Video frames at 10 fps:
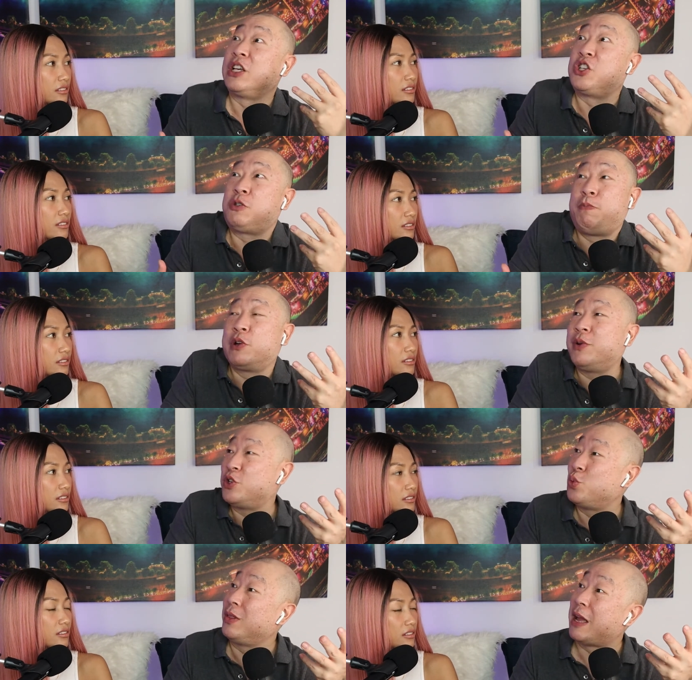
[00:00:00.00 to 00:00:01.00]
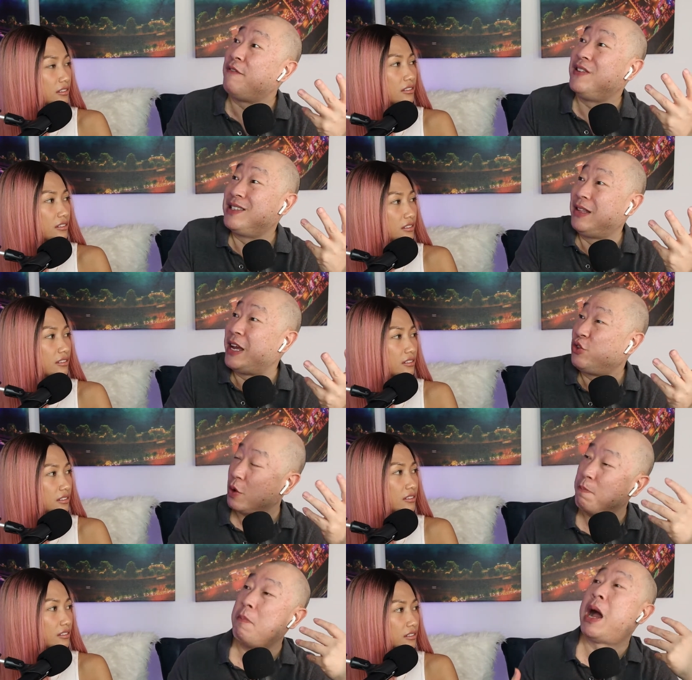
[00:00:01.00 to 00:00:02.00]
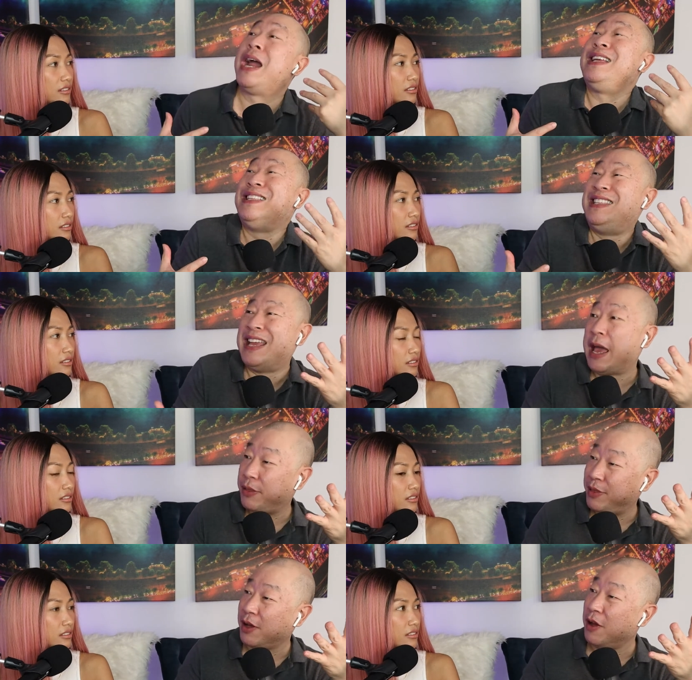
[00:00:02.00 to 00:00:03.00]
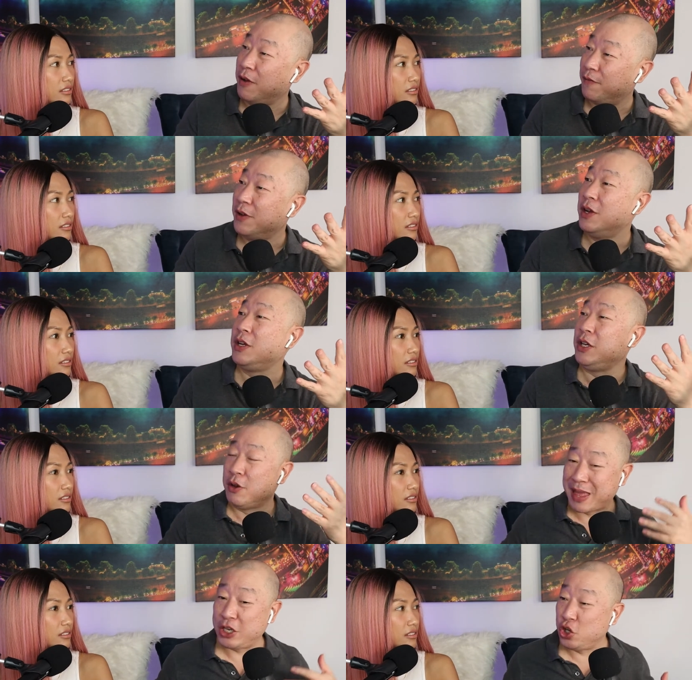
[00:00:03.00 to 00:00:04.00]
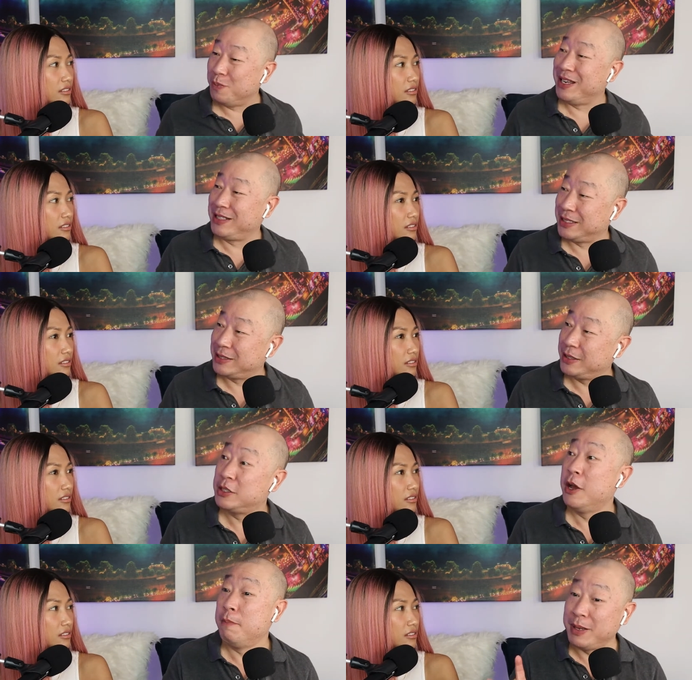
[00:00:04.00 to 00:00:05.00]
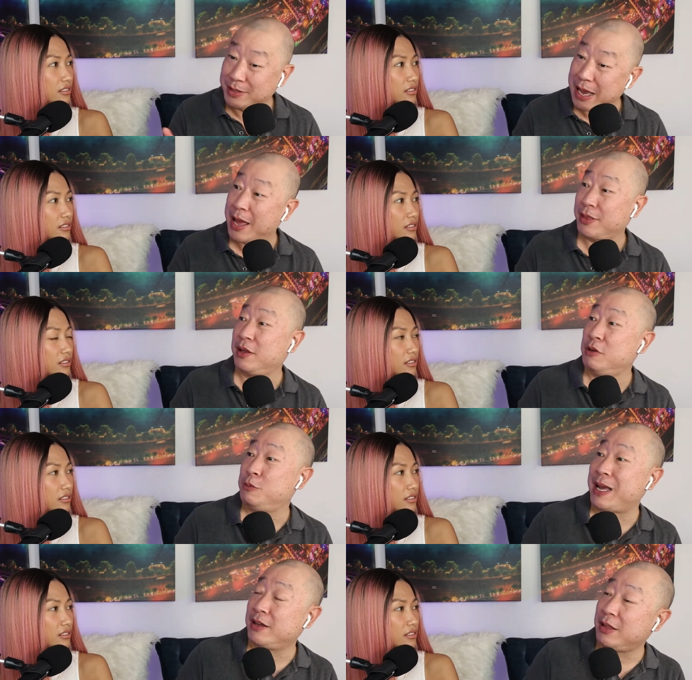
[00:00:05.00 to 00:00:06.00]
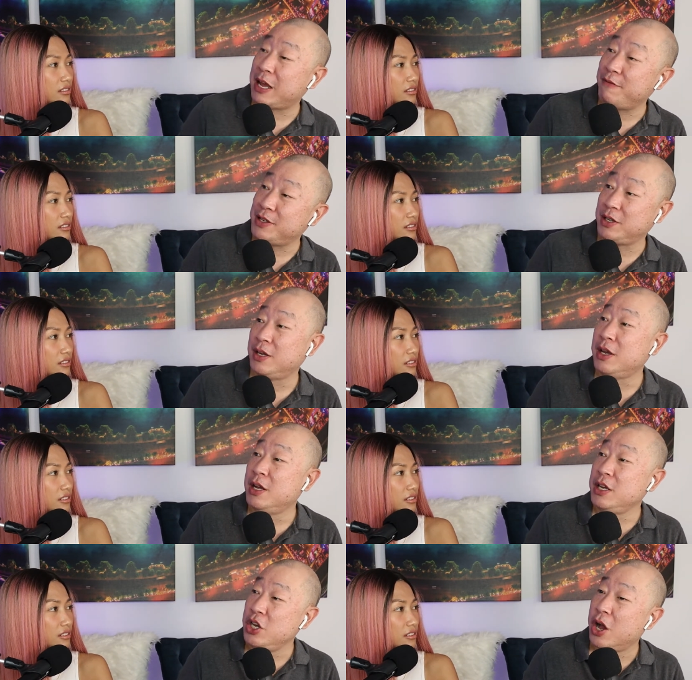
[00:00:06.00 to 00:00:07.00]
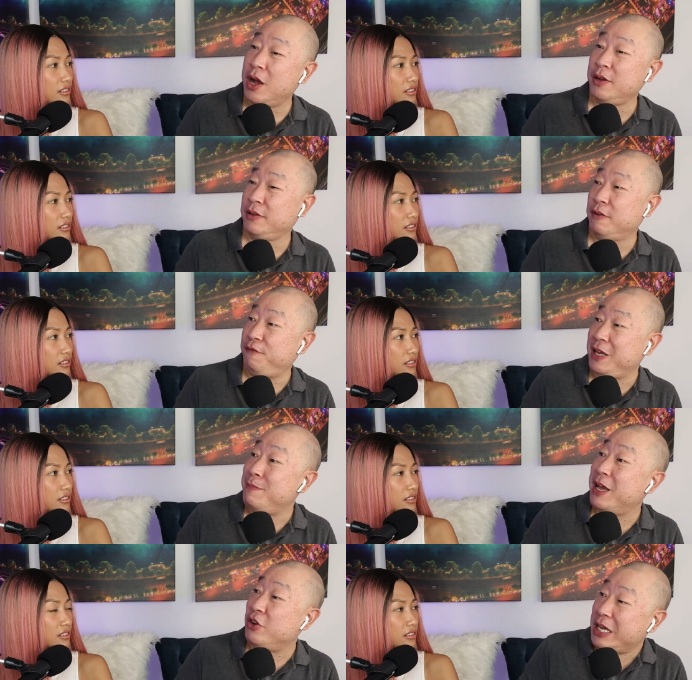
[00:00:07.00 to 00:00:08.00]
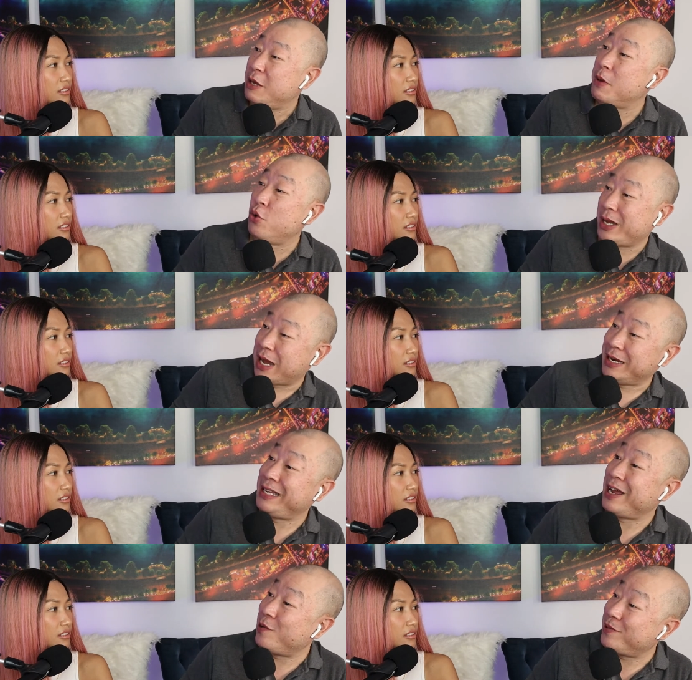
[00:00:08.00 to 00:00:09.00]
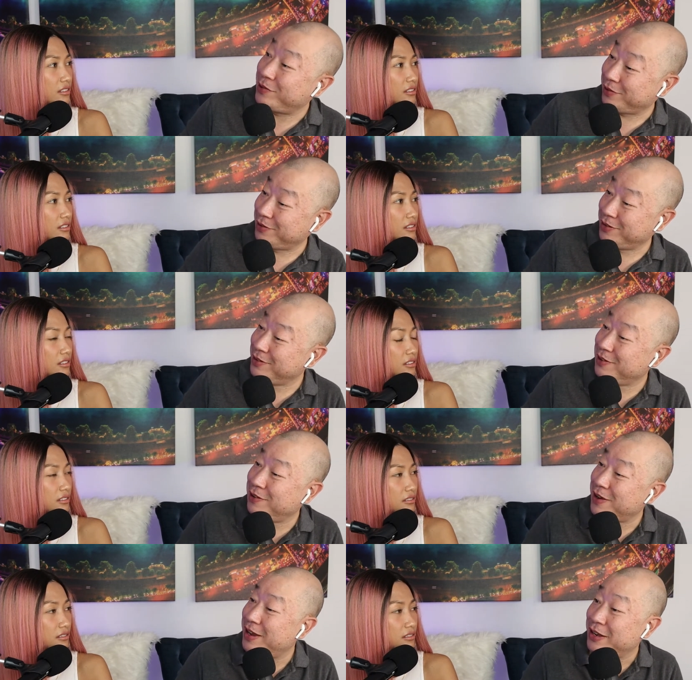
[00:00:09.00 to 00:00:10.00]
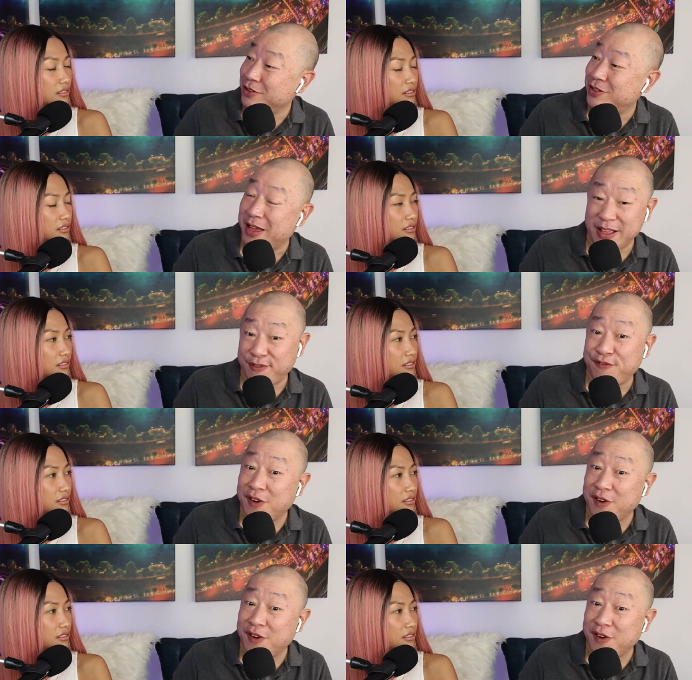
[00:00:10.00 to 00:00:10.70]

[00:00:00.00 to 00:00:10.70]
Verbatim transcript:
Speaker 1: experience what life is like, to remind death of you know that human existence. But death comes back alive as a young female emo kind of character, mm. right? and it's